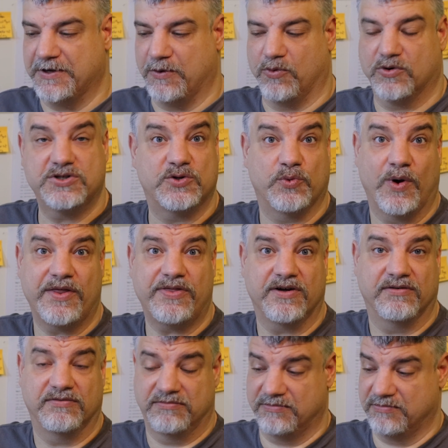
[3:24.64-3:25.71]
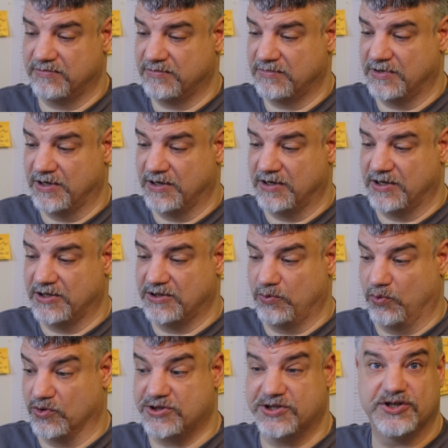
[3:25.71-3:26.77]
What's the weather?
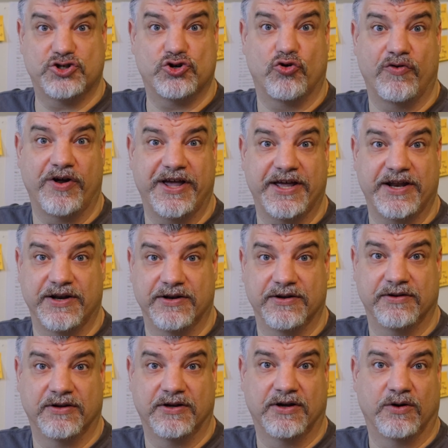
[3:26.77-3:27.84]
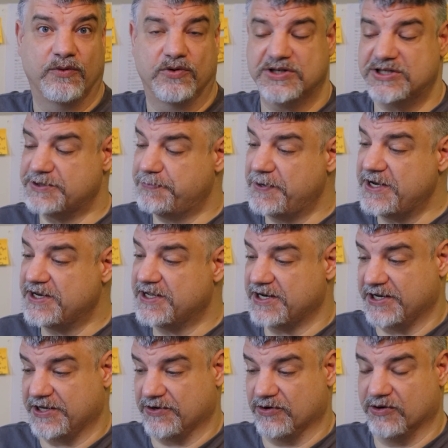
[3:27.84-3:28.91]
What's the terrain? What speed can
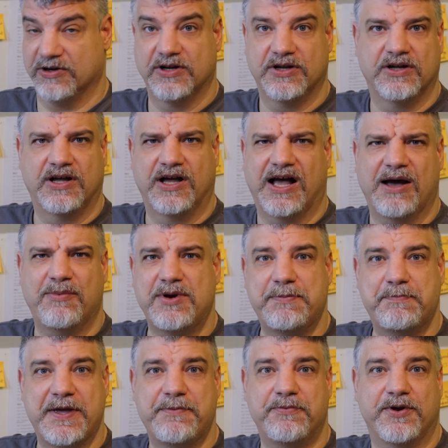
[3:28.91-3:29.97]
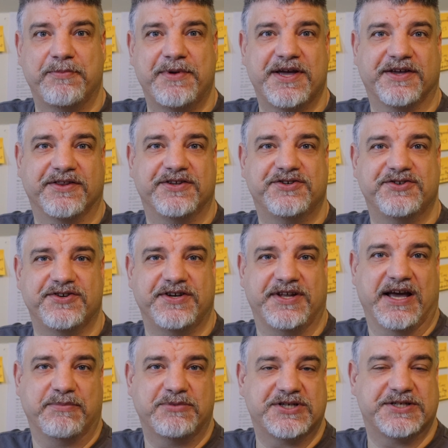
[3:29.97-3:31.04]
I go? How many people are making the journey?
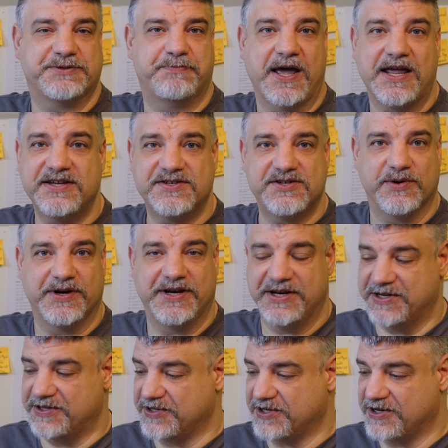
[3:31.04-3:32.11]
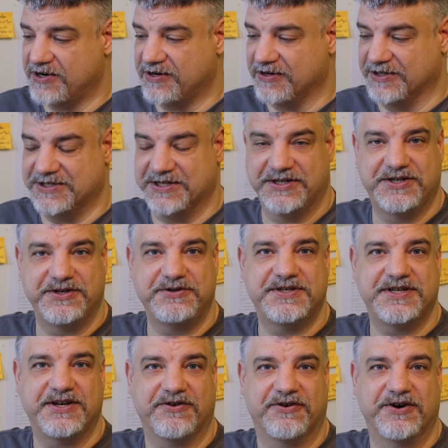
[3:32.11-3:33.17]
How much space do I need in the car? Is a
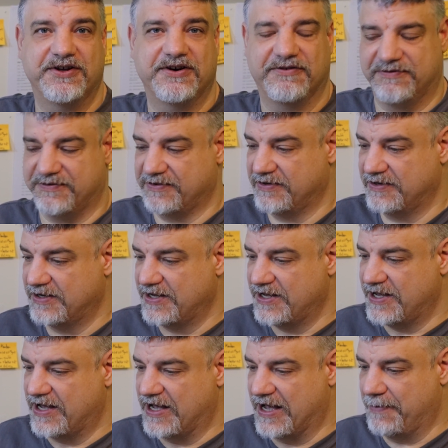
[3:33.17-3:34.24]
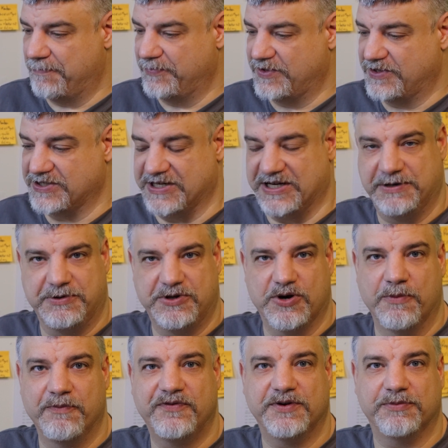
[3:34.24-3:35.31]
two-seater enough? Does it need to be
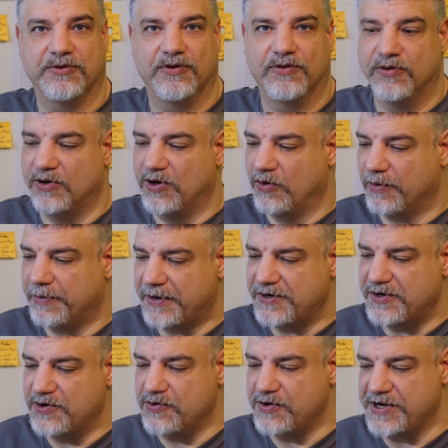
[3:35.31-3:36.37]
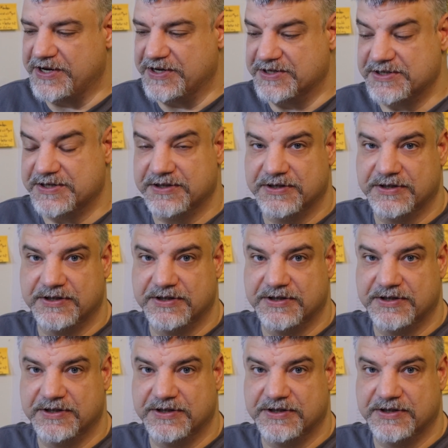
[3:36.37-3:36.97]
comfortable? What about noise?